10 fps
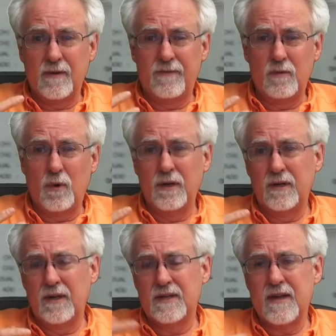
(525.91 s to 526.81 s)
If you wanted
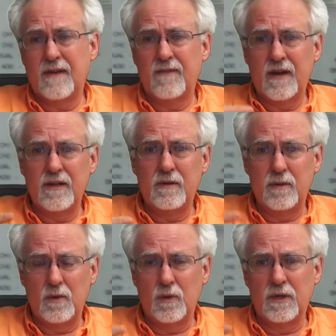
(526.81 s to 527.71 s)
an exact value,
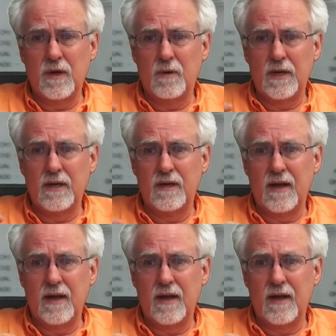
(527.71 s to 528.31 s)
you would go get